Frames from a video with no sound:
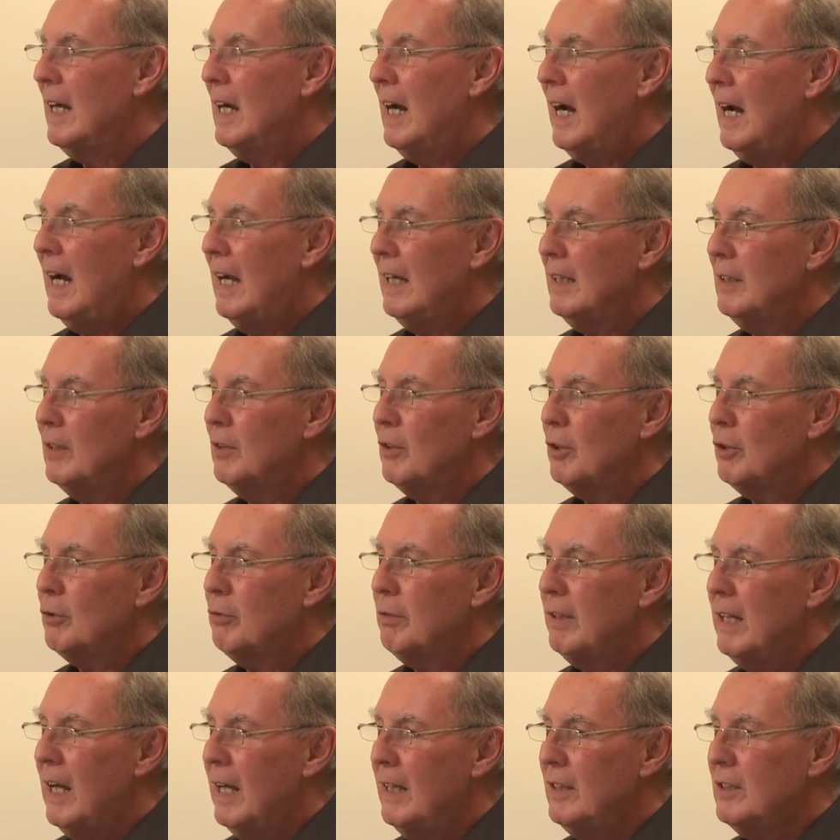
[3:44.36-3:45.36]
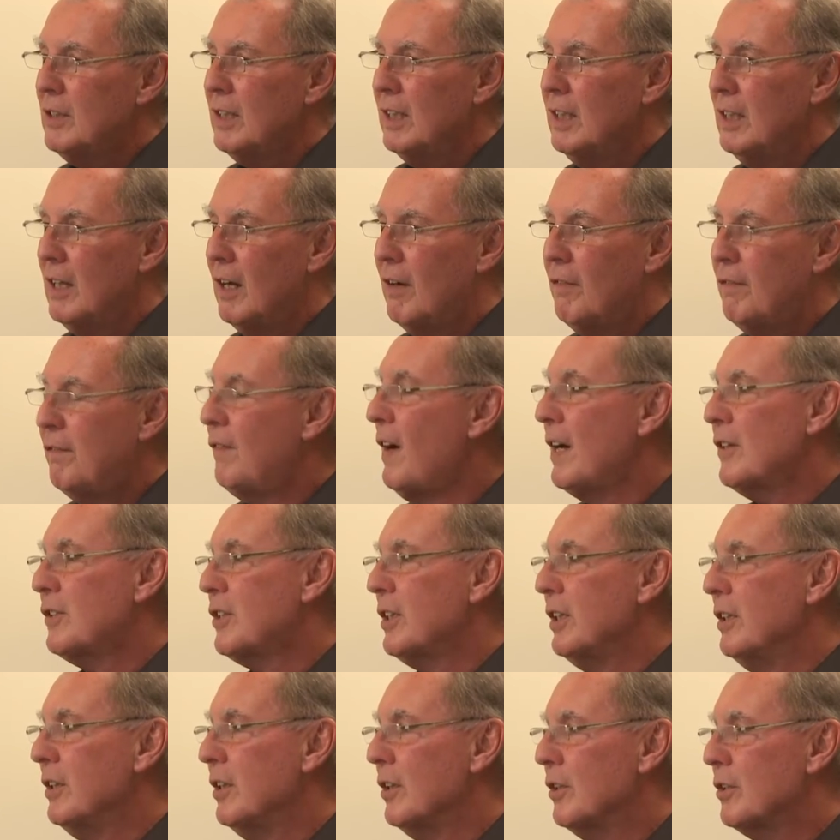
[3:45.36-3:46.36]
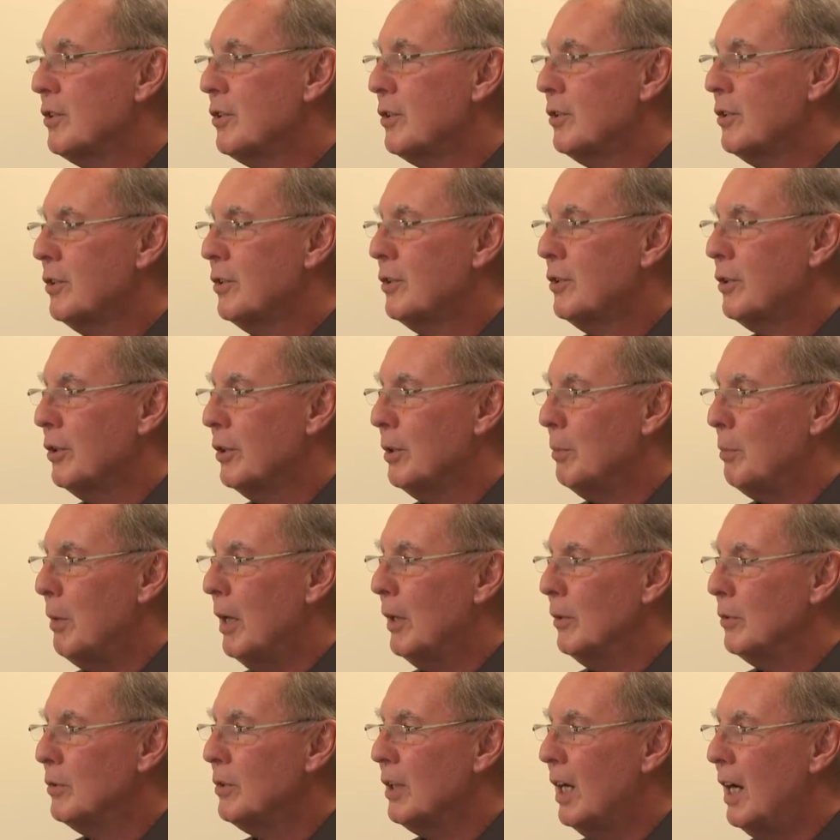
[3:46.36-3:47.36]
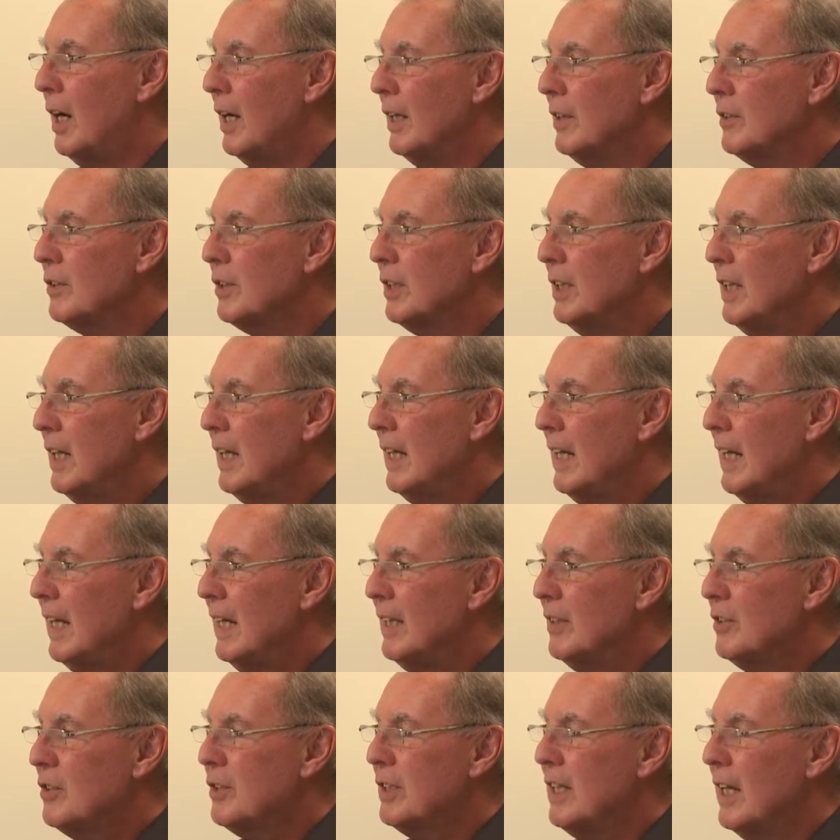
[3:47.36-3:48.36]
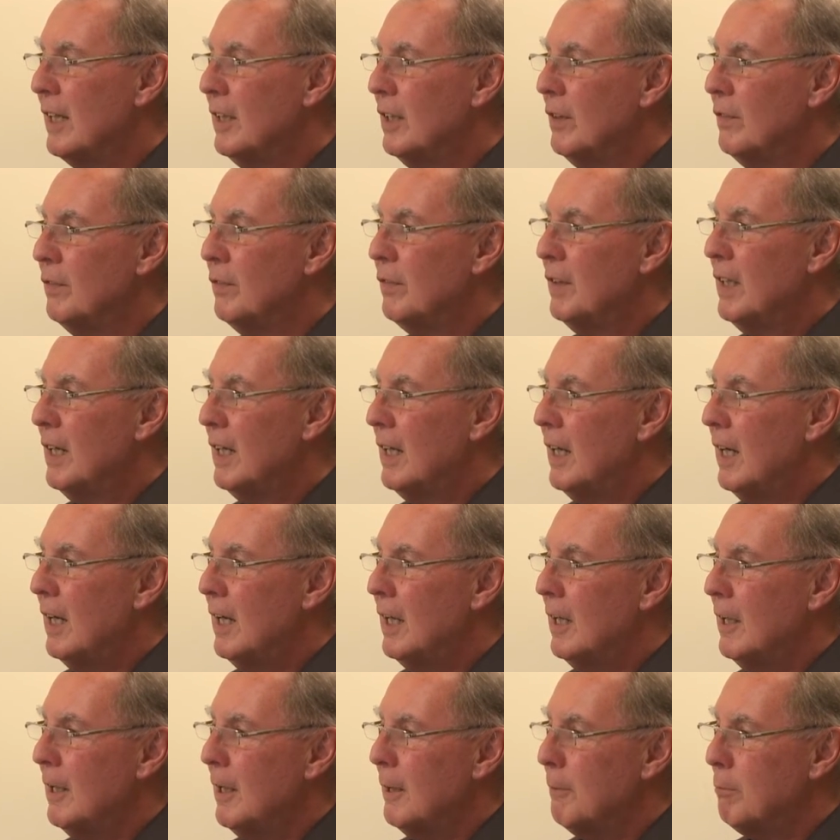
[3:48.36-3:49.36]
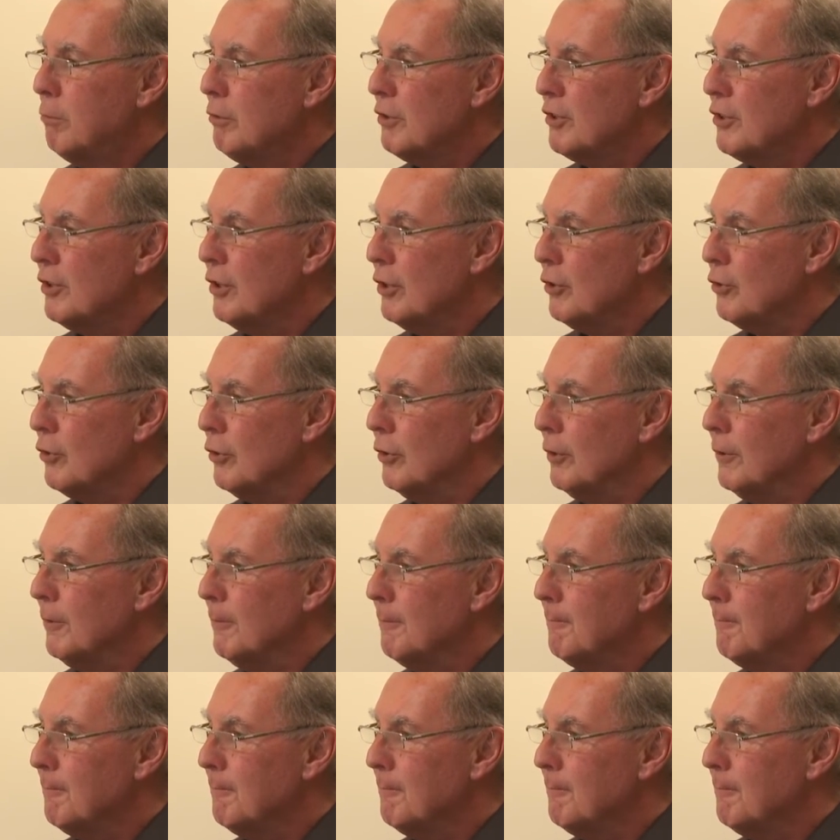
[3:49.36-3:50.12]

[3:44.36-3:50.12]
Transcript: and creating a fuzziness to the bowties instead of a precision.